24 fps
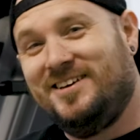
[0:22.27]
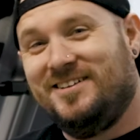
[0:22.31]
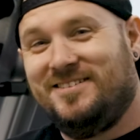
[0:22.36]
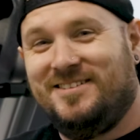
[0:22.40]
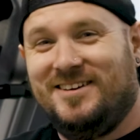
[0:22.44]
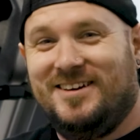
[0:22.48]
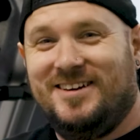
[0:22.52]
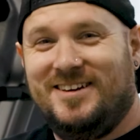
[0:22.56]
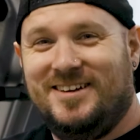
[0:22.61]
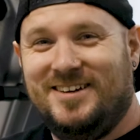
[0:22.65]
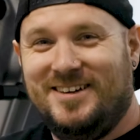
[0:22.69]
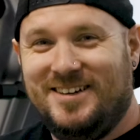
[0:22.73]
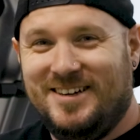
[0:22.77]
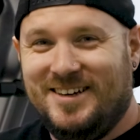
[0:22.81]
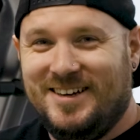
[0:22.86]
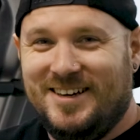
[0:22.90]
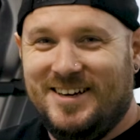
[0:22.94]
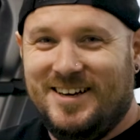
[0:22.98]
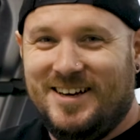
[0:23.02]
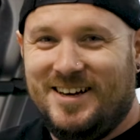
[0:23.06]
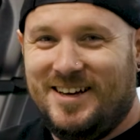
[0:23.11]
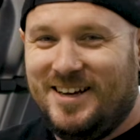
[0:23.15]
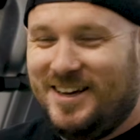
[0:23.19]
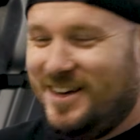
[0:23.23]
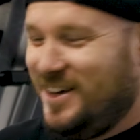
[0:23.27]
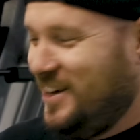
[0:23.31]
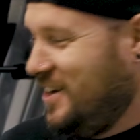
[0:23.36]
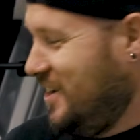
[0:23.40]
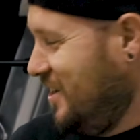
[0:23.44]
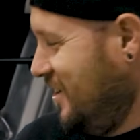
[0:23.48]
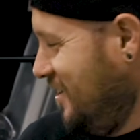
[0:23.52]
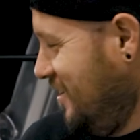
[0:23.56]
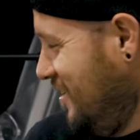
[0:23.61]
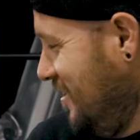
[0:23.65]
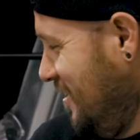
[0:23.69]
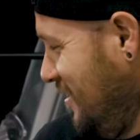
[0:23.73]
can tell you.
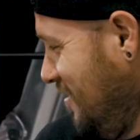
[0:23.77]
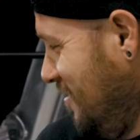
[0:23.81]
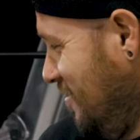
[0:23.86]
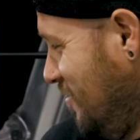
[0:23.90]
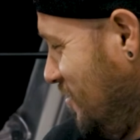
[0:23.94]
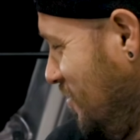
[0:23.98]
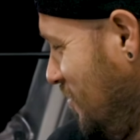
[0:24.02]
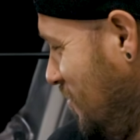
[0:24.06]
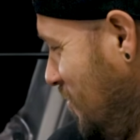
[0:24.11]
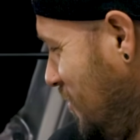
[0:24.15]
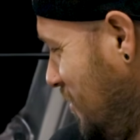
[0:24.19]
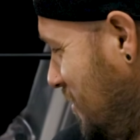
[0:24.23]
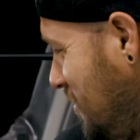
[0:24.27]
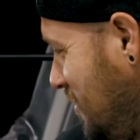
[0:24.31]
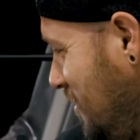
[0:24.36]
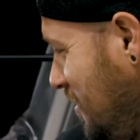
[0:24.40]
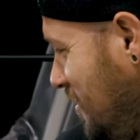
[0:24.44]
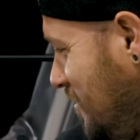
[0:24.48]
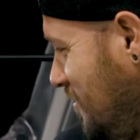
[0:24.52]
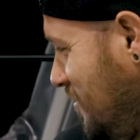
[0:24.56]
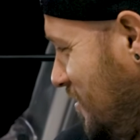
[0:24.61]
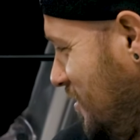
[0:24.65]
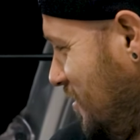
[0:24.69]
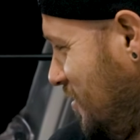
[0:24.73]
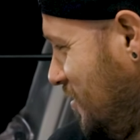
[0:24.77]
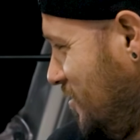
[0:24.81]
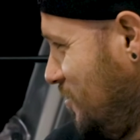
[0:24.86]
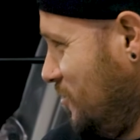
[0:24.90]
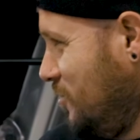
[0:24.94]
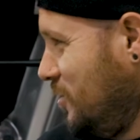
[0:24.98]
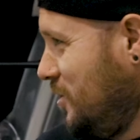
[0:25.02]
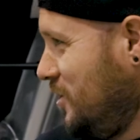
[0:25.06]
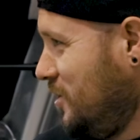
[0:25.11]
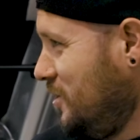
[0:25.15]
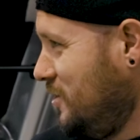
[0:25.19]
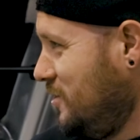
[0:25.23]
And what's the other one?
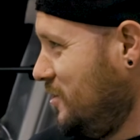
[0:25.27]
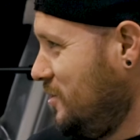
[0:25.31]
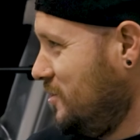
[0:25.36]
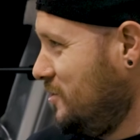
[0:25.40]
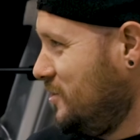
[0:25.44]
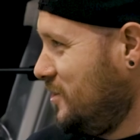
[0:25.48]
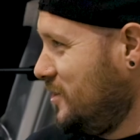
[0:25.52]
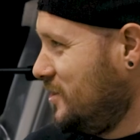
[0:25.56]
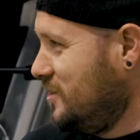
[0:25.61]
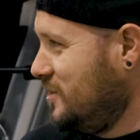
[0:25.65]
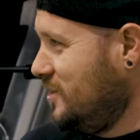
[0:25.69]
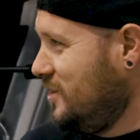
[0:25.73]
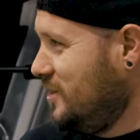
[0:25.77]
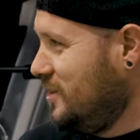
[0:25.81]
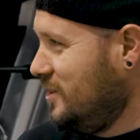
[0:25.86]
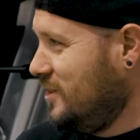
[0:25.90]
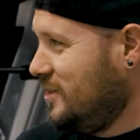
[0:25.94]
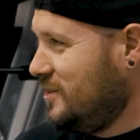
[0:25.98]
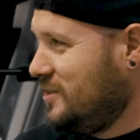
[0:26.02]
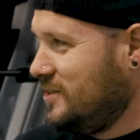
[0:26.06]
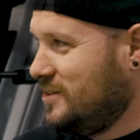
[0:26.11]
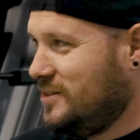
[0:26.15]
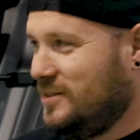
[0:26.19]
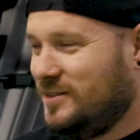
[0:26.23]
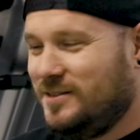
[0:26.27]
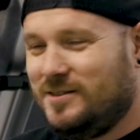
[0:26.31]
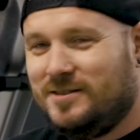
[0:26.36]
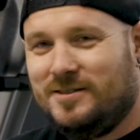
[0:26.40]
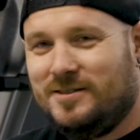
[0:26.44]
2260, I guess?